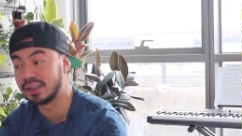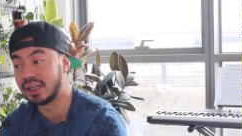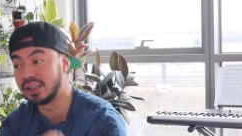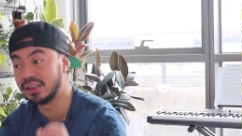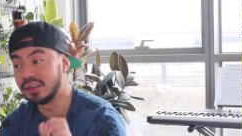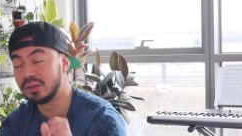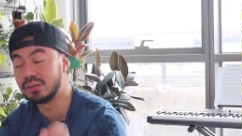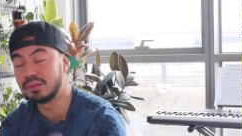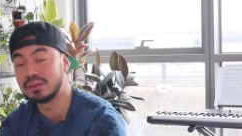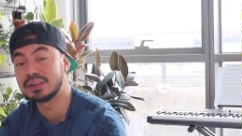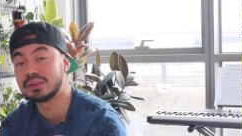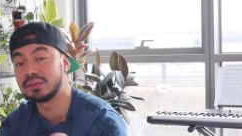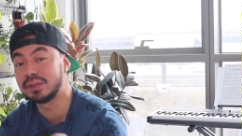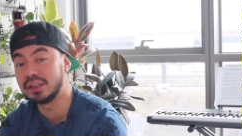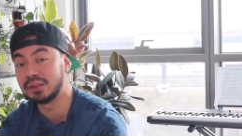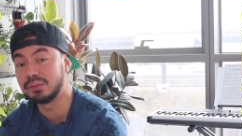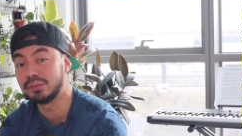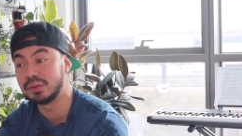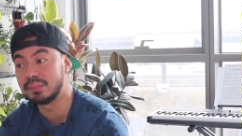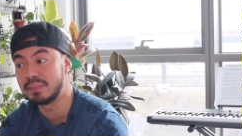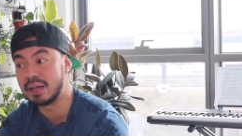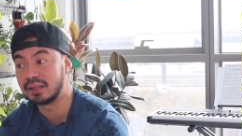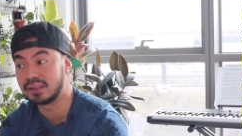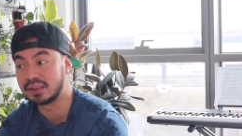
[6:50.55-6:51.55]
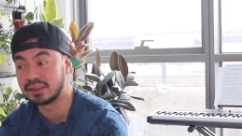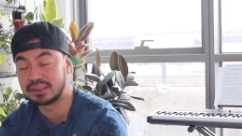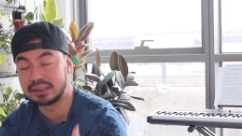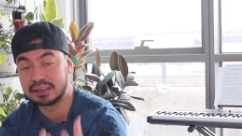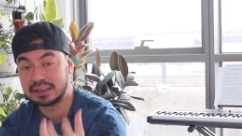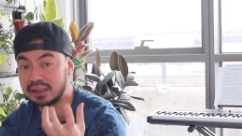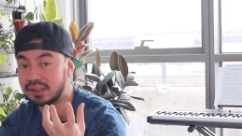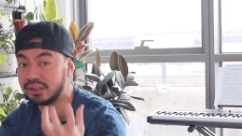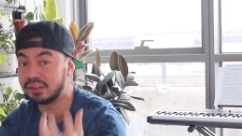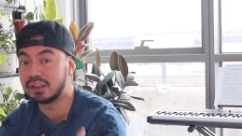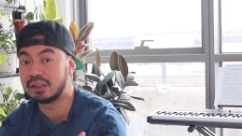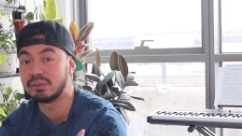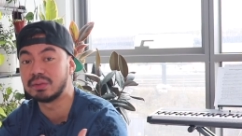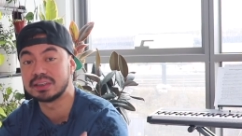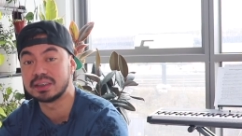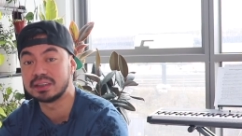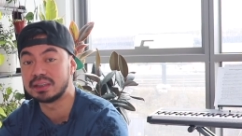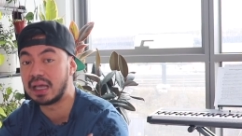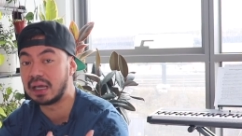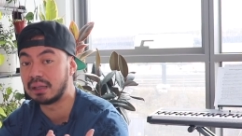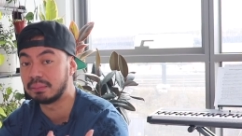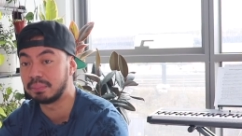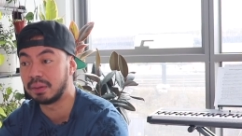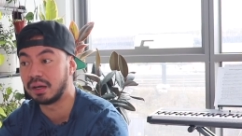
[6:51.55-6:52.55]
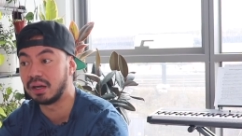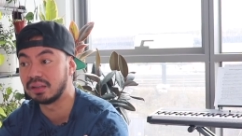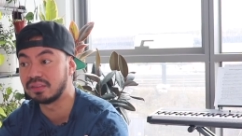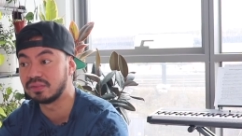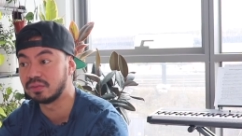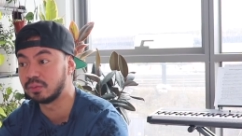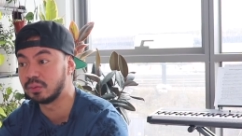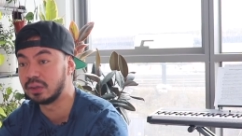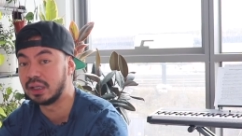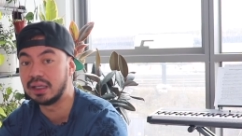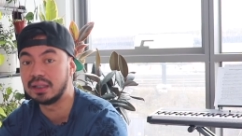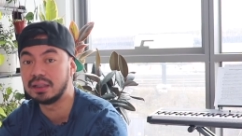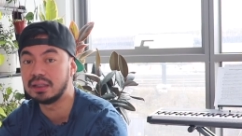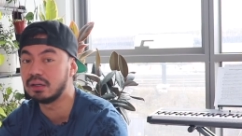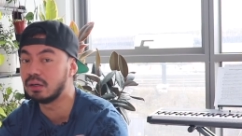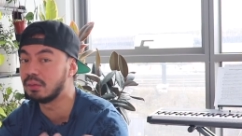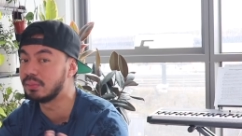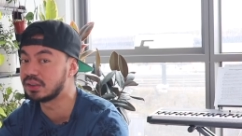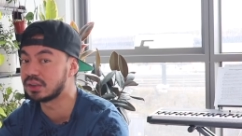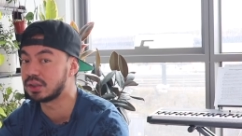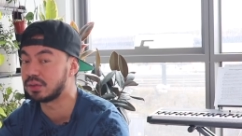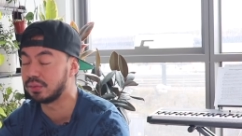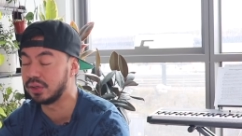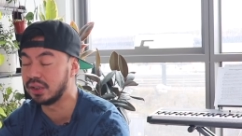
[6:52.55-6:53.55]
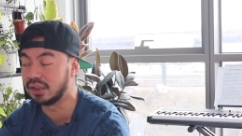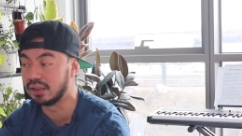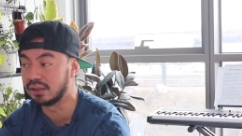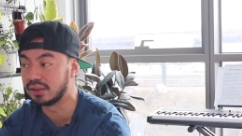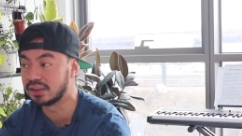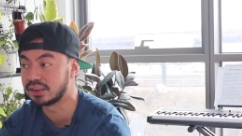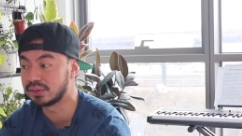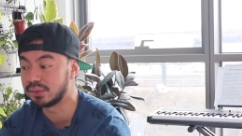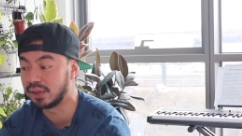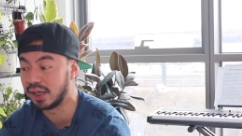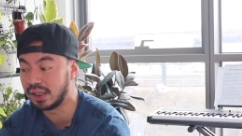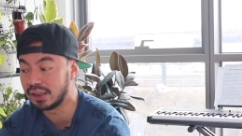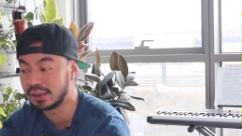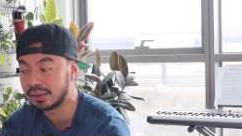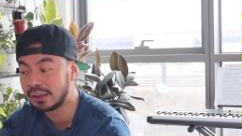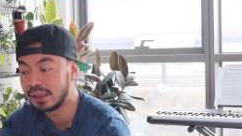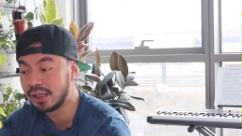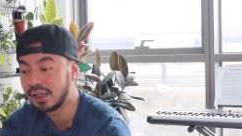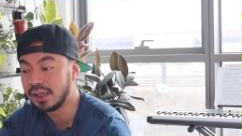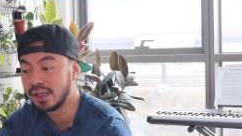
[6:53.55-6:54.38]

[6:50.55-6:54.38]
I knew it was already root bound because it literally was in that pot hitting almost three years, right?